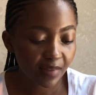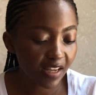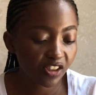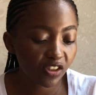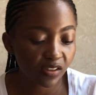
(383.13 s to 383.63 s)

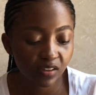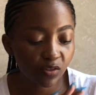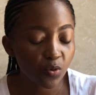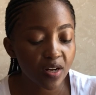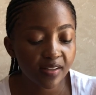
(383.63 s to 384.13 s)
I just
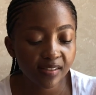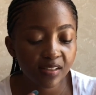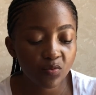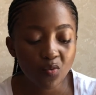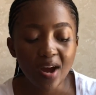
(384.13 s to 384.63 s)
don't
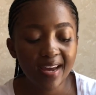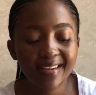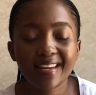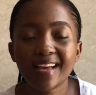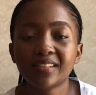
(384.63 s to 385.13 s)
understand why
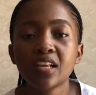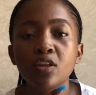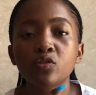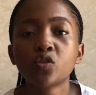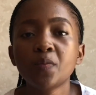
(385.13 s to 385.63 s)
it has
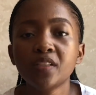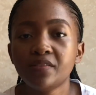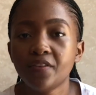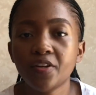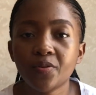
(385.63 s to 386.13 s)
so
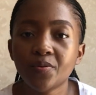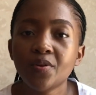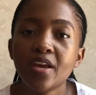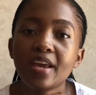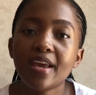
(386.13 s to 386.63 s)
much value
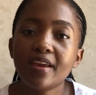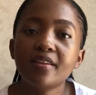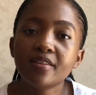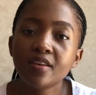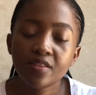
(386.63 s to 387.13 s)

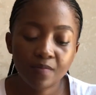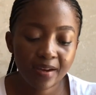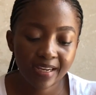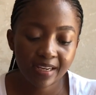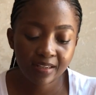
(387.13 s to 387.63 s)
in the
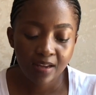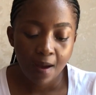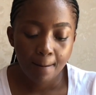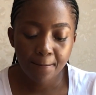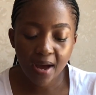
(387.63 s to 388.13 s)
market,
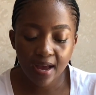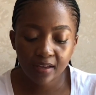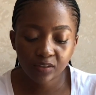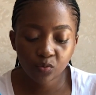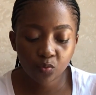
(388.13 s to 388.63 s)

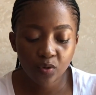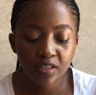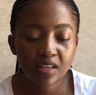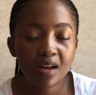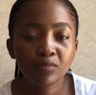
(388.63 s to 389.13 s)
but when
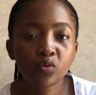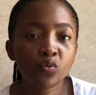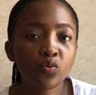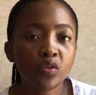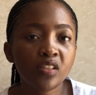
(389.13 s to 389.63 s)
it comes
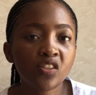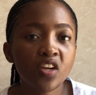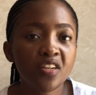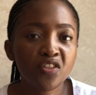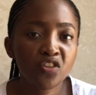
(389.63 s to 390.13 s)
to its
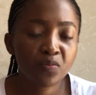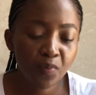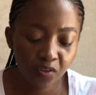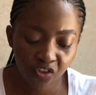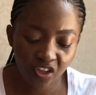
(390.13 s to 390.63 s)
earnings
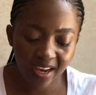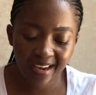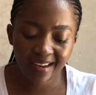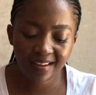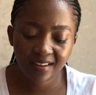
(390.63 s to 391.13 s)
per
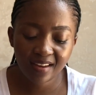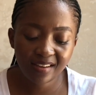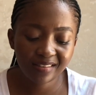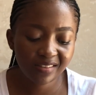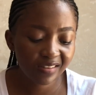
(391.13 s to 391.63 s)
share,
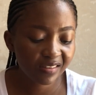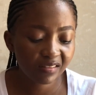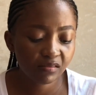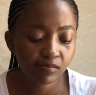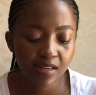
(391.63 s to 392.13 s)

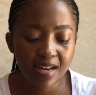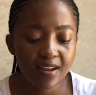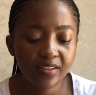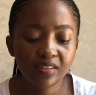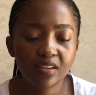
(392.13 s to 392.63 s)
it's
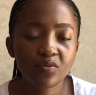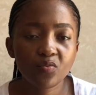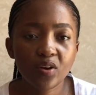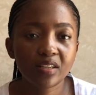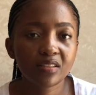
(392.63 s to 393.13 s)
less than
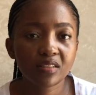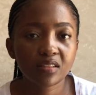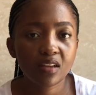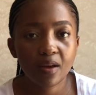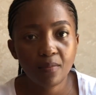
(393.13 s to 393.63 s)
what
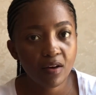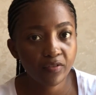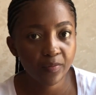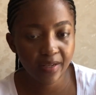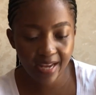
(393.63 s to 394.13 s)

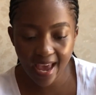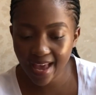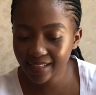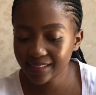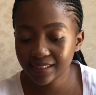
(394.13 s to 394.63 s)
Alphabet
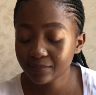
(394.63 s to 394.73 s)
has.